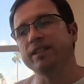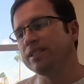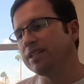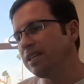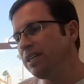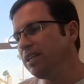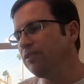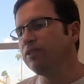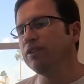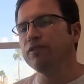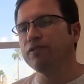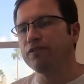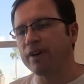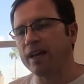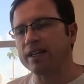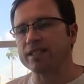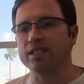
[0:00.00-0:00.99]
And it's
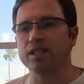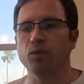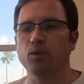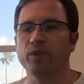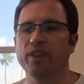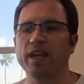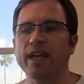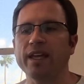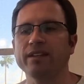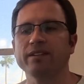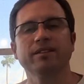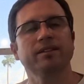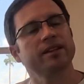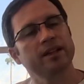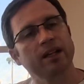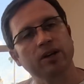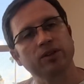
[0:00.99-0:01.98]
even faster with
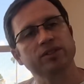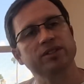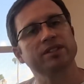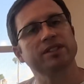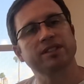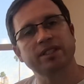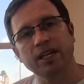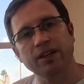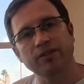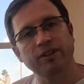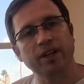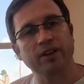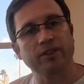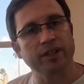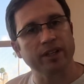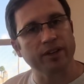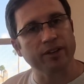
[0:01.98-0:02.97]
eight thousand
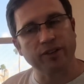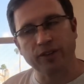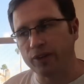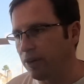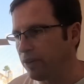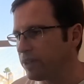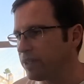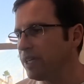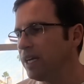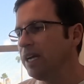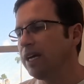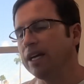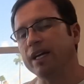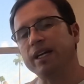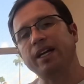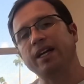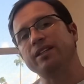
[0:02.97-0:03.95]
seven hundred
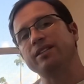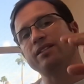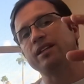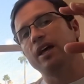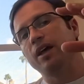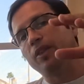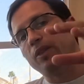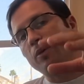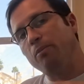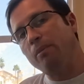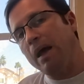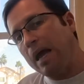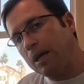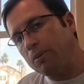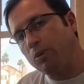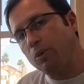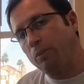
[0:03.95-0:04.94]
thirty against the
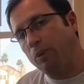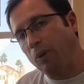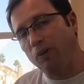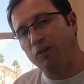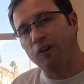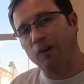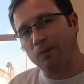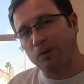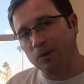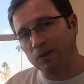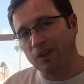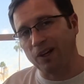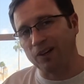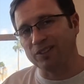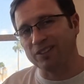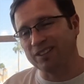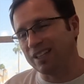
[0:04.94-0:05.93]
MacBook Pro from
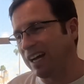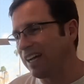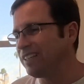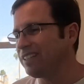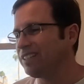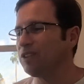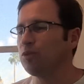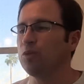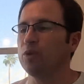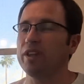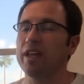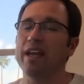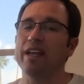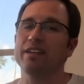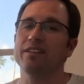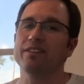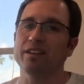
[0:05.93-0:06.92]
two thousand nineteen
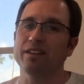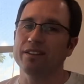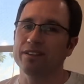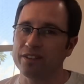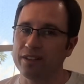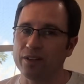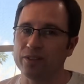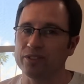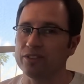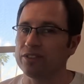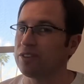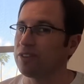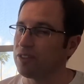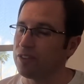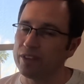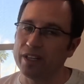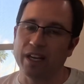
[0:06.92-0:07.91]
with eight
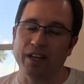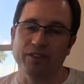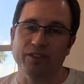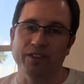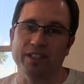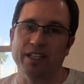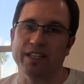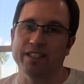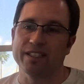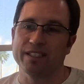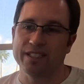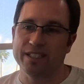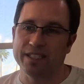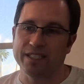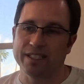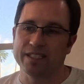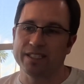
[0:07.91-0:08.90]
thousand three
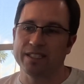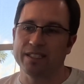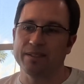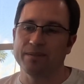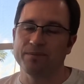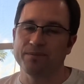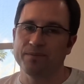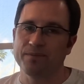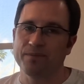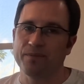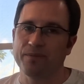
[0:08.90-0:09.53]
hundred sixty.